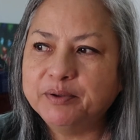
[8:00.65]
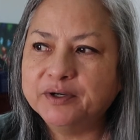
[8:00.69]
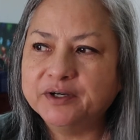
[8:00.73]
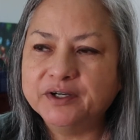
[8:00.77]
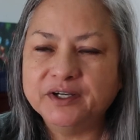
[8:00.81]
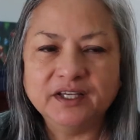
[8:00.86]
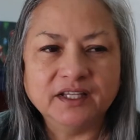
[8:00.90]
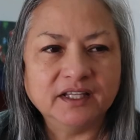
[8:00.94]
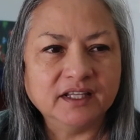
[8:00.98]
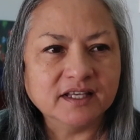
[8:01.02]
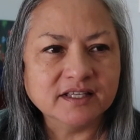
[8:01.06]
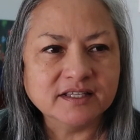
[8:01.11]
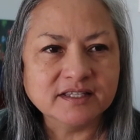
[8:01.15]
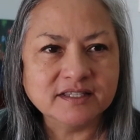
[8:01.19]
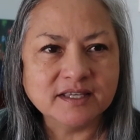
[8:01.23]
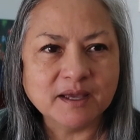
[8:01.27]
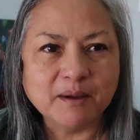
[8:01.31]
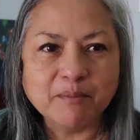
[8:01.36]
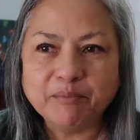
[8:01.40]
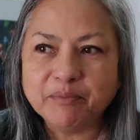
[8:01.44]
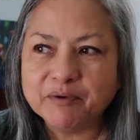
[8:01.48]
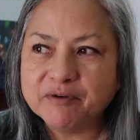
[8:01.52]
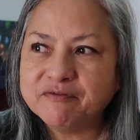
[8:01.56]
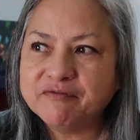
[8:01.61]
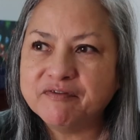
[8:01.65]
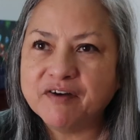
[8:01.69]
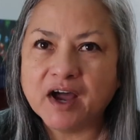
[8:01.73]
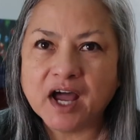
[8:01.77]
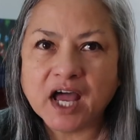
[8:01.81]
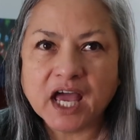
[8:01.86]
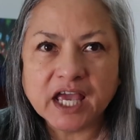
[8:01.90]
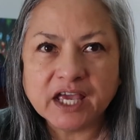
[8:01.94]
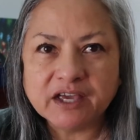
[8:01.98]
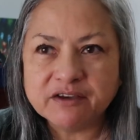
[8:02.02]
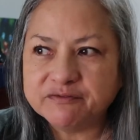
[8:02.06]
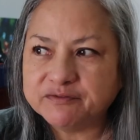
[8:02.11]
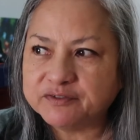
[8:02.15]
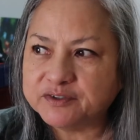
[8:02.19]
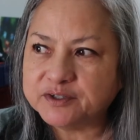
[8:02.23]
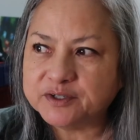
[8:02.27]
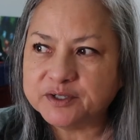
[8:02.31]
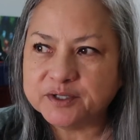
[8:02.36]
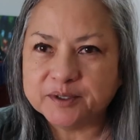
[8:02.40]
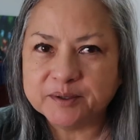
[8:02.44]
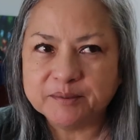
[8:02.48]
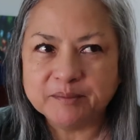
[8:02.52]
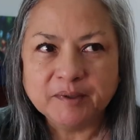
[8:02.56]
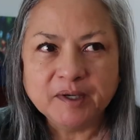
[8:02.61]
put a
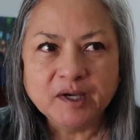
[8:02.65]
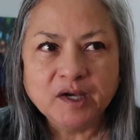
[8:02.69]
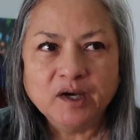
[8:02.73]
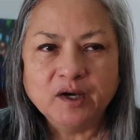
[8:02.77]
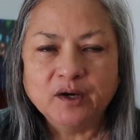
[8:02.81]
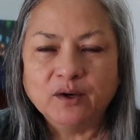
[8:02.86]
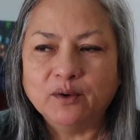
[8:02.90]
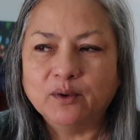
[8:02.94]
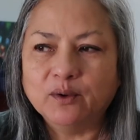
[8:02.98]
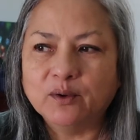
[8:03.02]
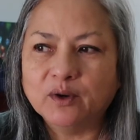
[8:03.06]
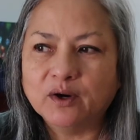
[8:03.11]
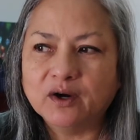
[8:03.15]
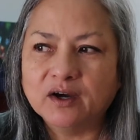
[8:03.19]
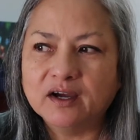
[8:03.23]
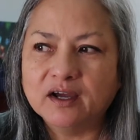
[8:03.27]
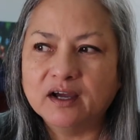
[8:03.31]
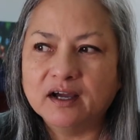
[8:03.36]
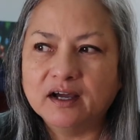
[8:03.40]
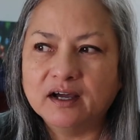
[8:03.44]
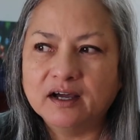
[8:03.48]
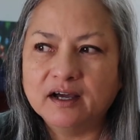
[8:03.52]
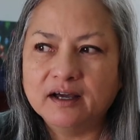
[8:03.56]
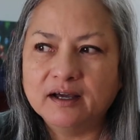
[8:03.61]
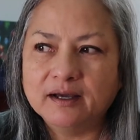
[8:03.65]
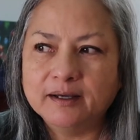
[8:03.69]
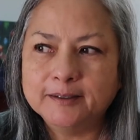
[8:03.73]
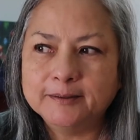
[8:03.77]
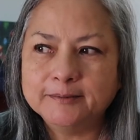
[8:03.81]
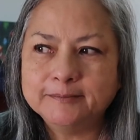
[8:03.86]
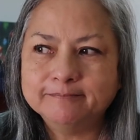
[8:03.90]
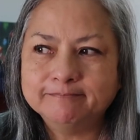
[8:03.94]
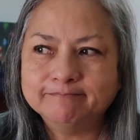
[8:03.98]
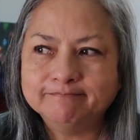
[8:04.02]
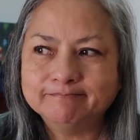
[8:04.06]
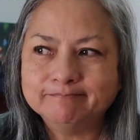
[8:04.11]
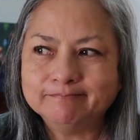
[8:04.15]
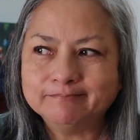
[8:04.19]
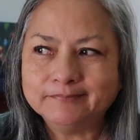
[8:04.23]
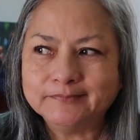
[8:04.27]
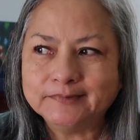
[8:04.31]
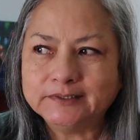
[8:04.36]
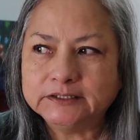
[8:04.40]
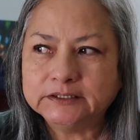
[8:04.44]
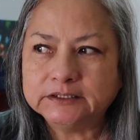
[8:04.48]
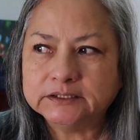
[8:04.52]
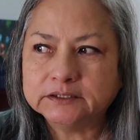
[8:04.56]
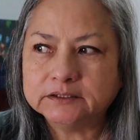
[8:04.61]
sempervivum or um,
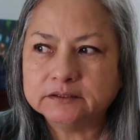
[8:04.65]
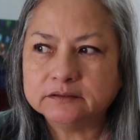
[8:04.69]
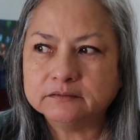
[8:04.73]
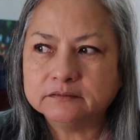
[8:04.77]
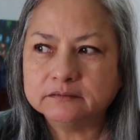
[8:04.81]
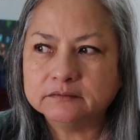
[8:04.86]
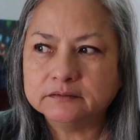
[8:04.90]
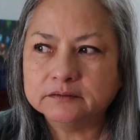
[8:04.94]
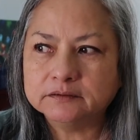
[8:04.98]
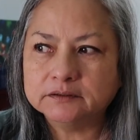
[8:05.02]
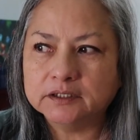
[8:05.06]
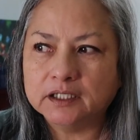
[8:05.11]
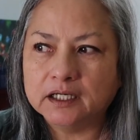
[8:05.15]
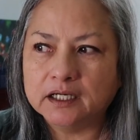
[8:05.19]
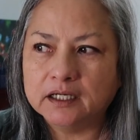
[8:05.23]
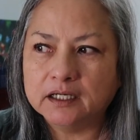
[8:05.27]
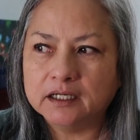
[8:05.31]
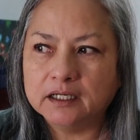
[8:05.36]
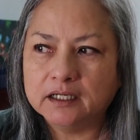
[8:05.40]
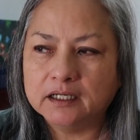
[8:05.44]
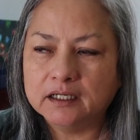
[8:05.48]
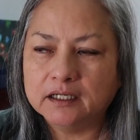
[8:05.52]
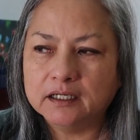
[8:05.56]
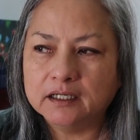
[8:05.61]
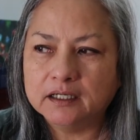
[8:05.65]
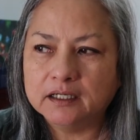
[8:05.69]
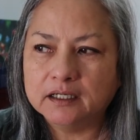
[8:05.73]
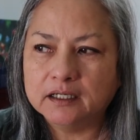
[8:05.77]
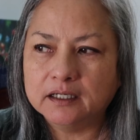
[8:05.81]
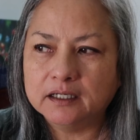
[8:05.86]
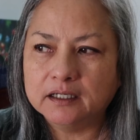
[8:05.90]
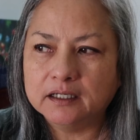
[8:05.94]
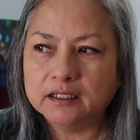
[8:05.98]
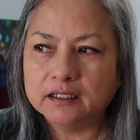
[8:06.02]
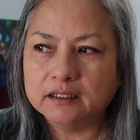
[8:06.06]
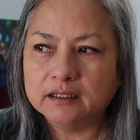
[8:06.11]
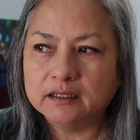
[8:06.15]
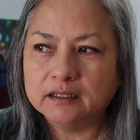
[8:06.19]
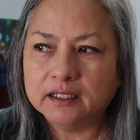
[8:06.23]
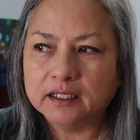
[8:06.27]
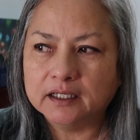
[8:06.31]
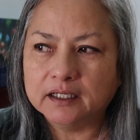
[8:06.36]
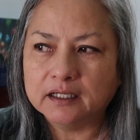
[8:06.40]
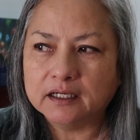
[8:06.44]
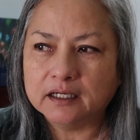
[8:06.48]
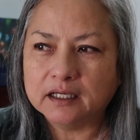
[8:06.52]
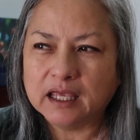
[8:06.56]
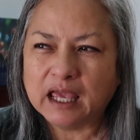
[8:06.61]
uh
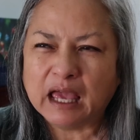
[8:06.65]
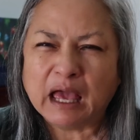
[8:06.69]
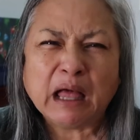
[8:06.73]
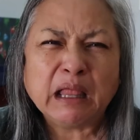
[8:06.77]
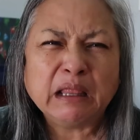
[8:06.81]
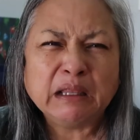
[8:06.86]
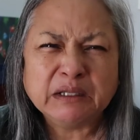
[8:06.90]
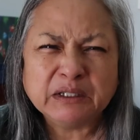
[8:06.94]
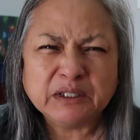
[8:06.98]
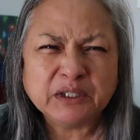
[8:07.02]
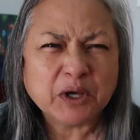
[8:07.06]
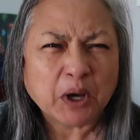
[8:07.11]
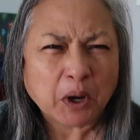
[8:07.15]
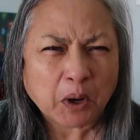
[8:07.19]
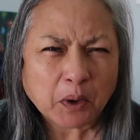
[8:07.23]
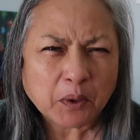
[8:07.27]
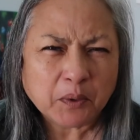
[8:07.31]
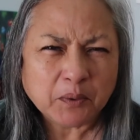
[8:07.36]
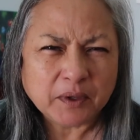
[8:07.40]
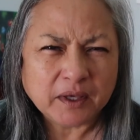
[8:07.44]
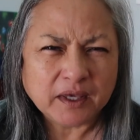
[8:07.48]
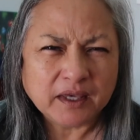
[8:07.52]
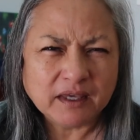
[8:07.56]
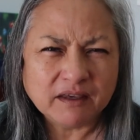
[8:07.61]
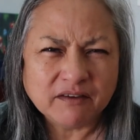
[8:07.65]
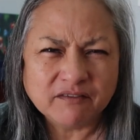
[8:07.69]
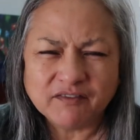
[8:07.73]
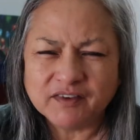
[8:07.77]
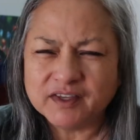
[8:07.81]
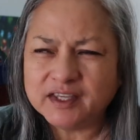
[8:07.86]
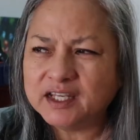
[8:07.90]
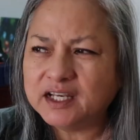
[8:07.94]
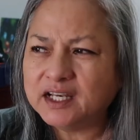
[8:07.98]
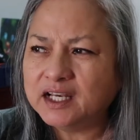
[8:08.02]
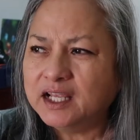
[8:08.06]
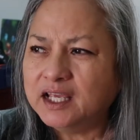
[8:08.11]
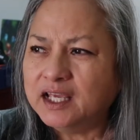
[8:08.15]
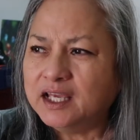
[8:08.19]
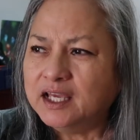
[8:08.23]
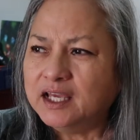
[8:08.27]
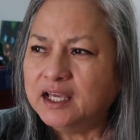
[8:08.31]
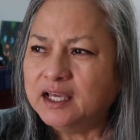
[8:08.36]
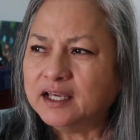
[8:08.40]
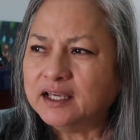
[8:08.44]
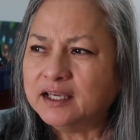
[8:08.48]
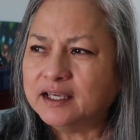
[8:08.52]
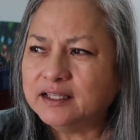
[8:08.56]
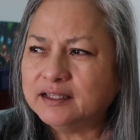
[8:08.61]
like a calanchoe, even,
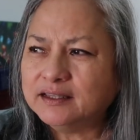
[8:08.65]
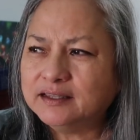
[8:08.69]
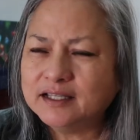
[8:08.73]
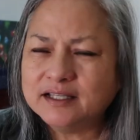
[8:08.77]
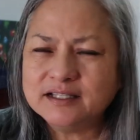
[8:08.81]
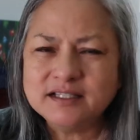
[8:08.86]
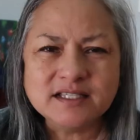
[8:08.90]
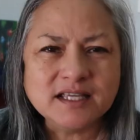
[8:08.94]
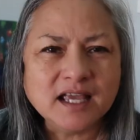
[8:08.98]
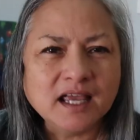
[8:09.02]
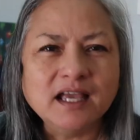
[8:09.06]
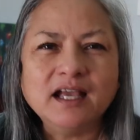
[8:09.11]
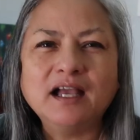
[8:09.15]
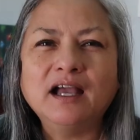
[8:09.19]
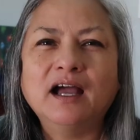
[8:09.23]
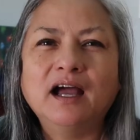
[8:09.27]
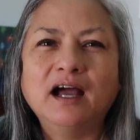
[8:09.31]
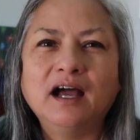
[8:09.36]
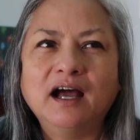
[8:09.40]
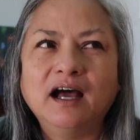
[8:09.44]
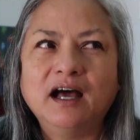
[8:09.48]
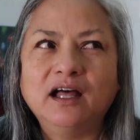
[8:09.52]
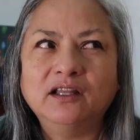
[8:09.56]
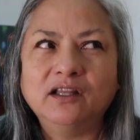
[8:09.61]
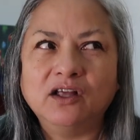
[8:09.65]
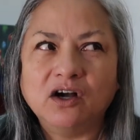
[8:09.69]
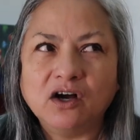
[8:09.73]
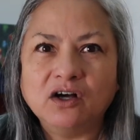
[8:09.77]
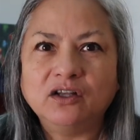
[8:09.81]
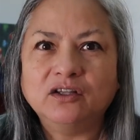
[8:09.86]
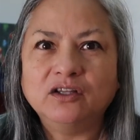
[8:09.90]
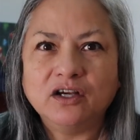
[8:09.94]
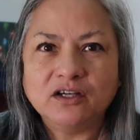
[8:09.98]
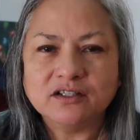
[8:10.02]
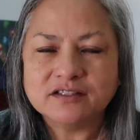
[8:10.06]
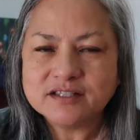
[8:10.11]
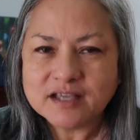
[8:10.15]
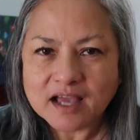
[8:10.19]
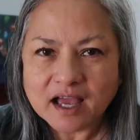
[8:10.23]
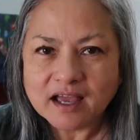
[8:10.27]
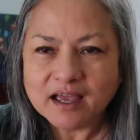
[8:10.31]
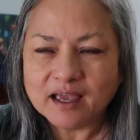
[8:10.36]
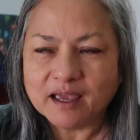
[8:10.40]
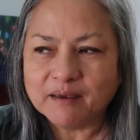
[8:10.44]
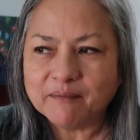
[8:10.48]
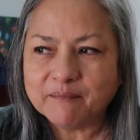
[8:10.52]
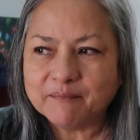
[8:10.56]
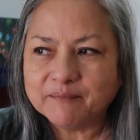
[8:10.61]
they take a long long
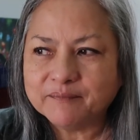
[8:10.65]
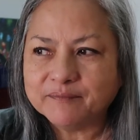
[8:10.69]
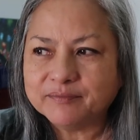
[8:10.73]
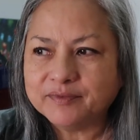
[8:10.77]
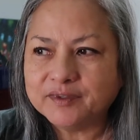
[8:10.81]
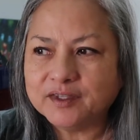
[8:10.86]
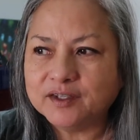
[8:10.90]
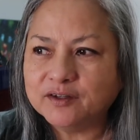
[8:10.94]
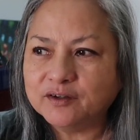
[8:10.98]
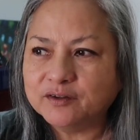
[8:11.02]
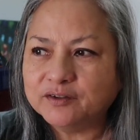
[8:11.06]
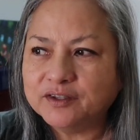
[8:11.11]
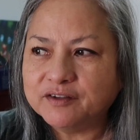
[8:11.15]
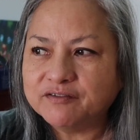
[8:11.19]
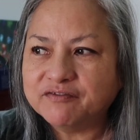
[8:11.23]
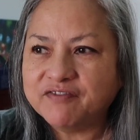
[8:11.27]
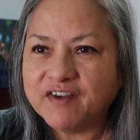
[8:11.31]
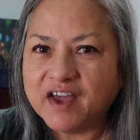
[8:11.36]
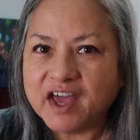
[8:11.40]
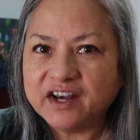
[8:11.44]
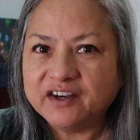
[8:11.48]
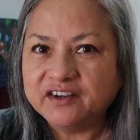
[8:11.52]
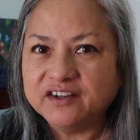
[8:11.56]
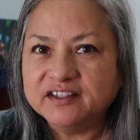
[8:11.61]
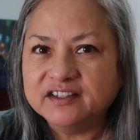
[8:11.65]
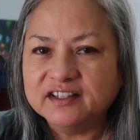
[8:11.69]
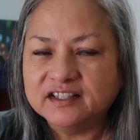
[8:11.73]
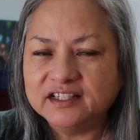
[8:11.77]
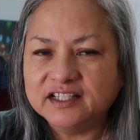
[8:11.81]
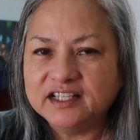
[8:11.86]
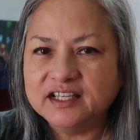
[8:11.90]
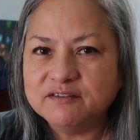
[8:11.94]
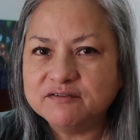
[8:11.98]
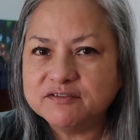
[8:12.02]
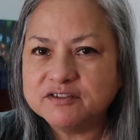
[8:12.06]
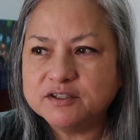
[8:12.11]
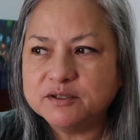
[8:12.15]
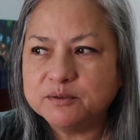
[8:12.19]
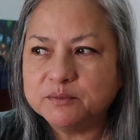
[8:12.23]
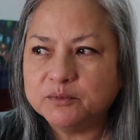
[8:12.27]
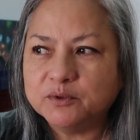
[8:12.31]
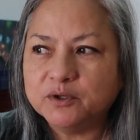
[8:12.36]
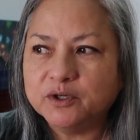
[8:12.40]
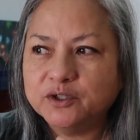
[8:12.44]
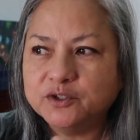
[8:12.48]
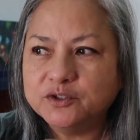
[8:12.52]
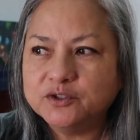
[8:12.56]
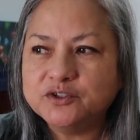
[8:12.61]
time. You know, the fatter the leaves, the
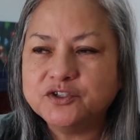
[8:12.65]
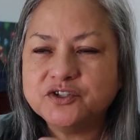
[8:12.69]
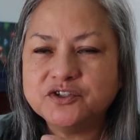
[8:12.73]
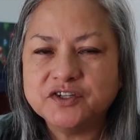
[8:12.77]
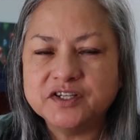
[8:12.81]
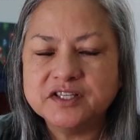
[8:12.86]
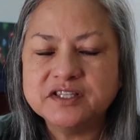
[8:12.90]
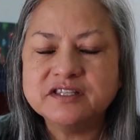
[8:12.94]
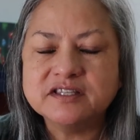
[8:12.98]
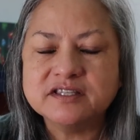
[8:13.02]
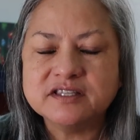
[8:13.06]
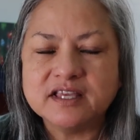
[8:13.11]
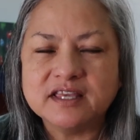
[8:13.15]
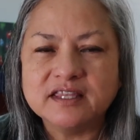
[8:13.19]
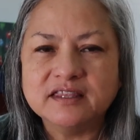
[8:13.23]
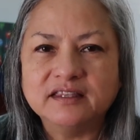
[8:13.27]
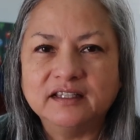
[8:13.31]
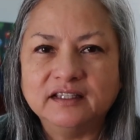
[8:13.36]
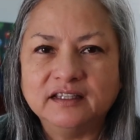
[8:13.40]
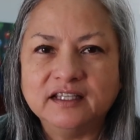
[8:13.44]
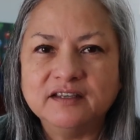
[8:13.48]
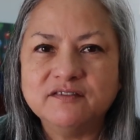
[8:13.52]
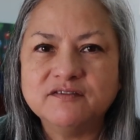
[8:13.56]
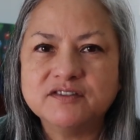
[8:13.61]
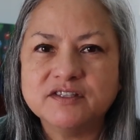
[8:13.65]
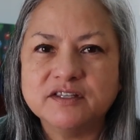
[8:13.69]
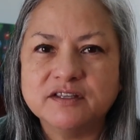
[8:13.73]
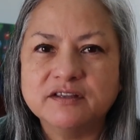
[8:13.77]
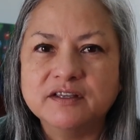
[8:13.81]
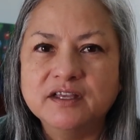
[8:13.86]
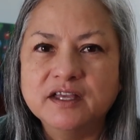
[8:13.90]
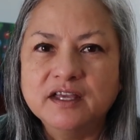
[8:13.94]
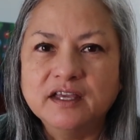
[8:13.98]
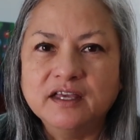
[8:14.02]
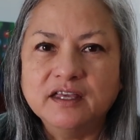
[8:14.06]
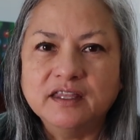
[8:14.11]
more nutrients in the leaves, the